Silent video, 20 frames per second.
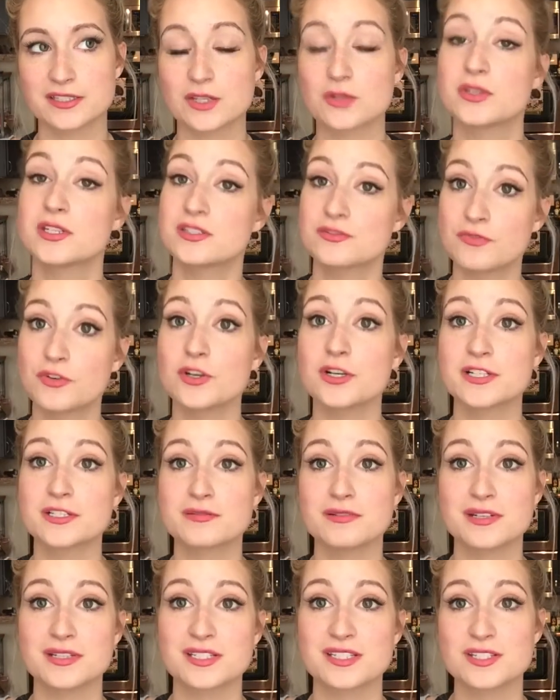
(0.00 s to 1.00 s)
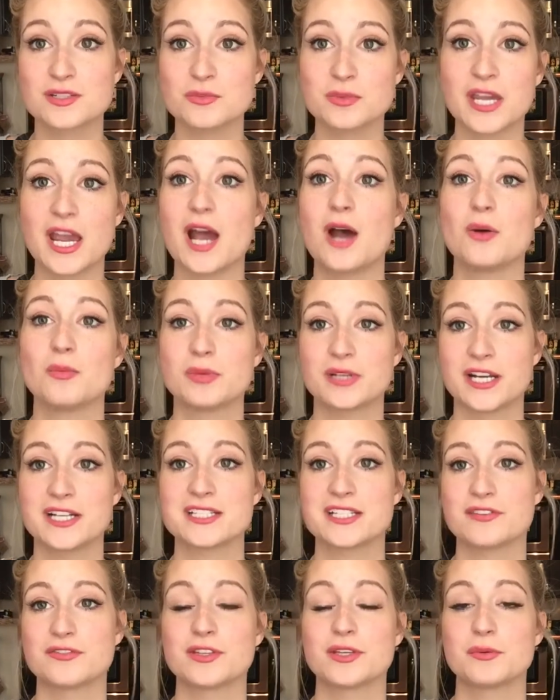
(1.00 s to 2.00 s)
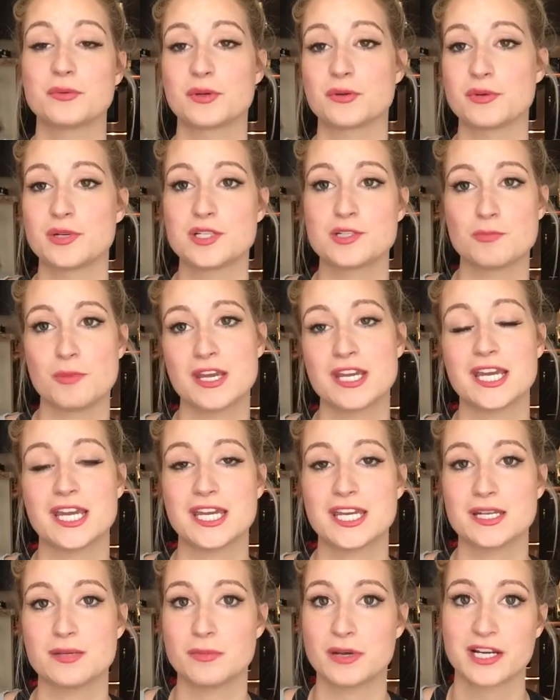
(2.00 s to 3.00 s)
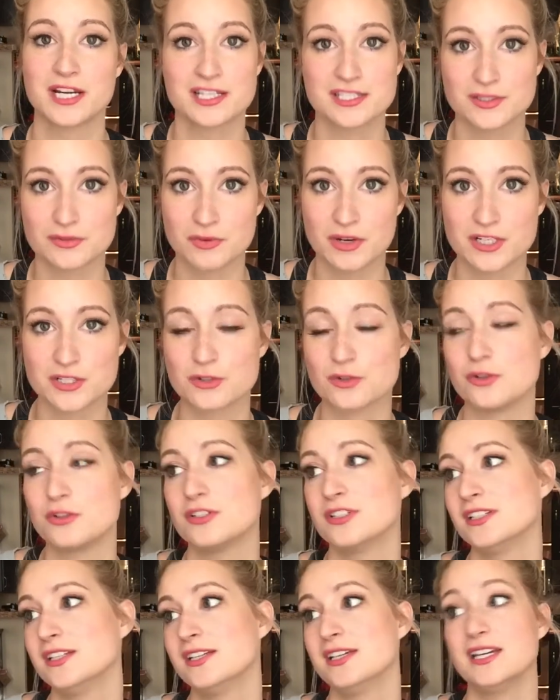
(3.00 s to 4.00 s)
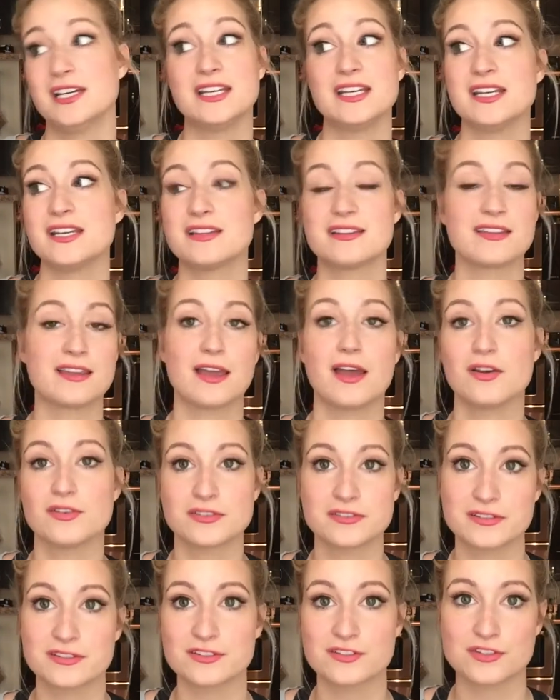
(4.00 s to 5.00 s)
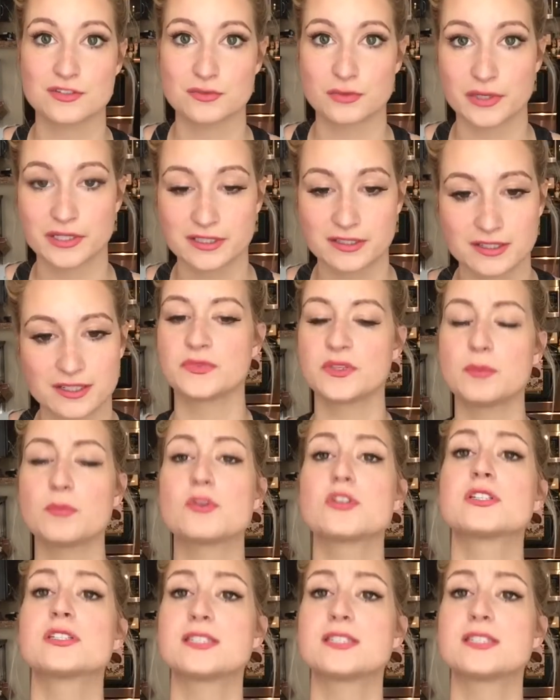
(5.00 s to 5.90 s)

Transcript: so this verdict may still be out, but I definitely want to read Jamaica Inn and My Cousin Rachel and anything else that she's written. Number